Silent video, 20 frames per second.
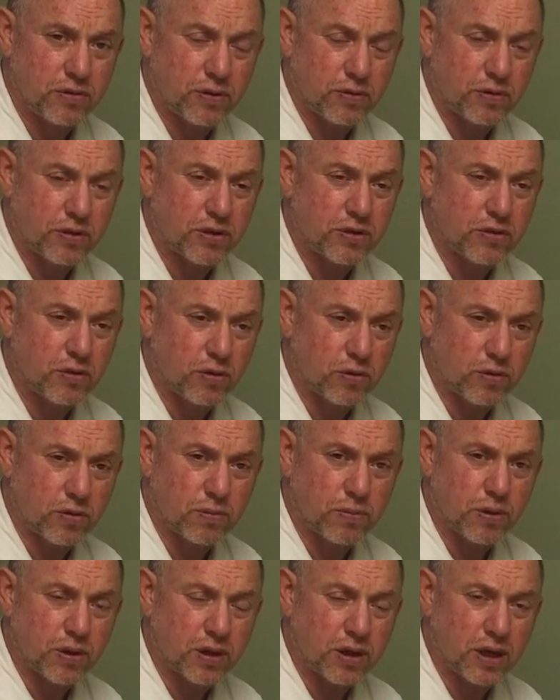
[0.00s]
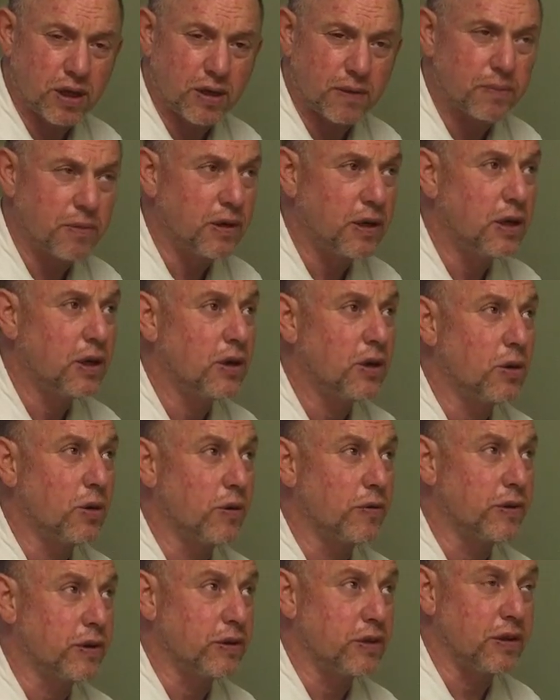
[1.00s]
She would just hold her book up, or
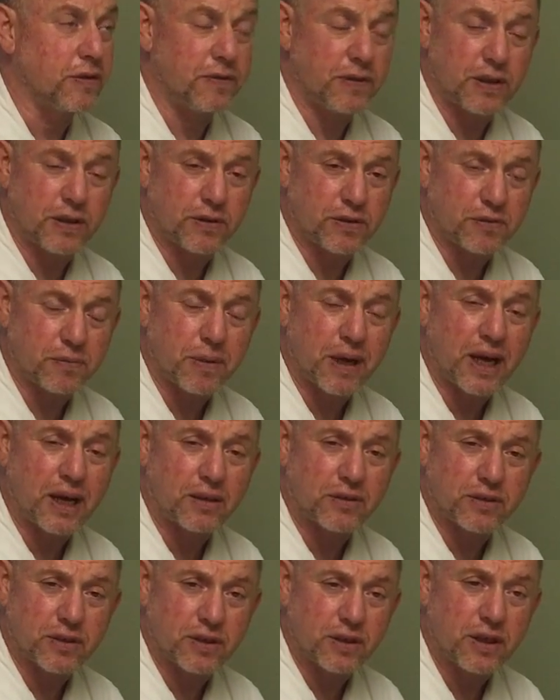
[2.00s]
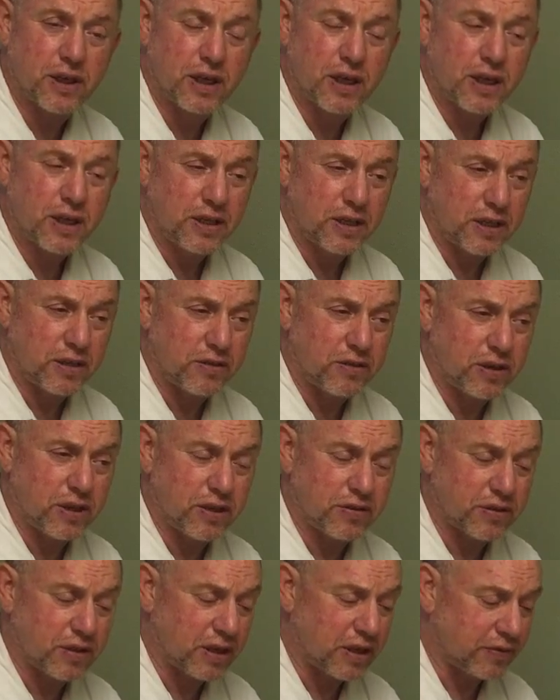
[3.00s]
if the TV is mounted, then she
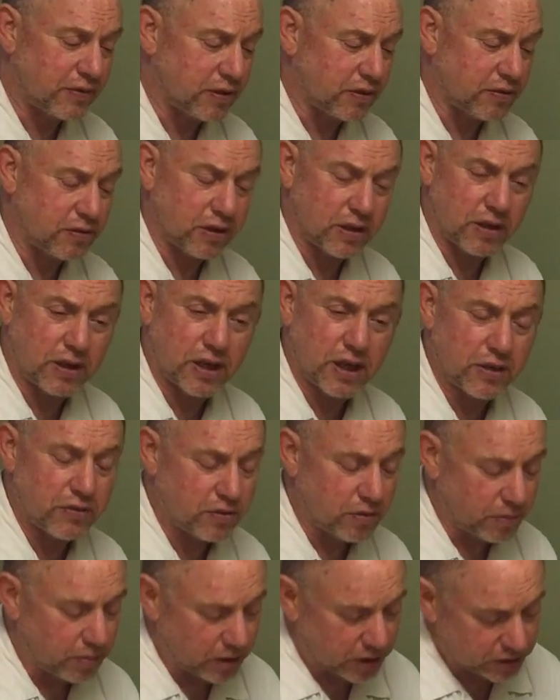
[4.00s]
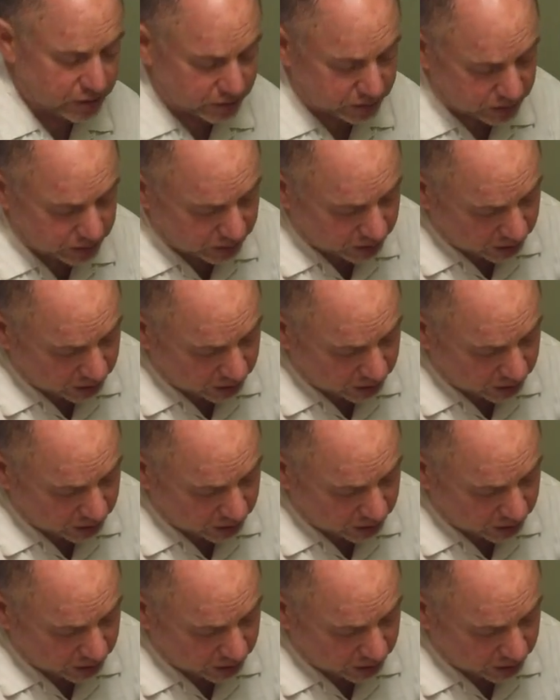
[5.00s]
doesn't have to engage her muscles at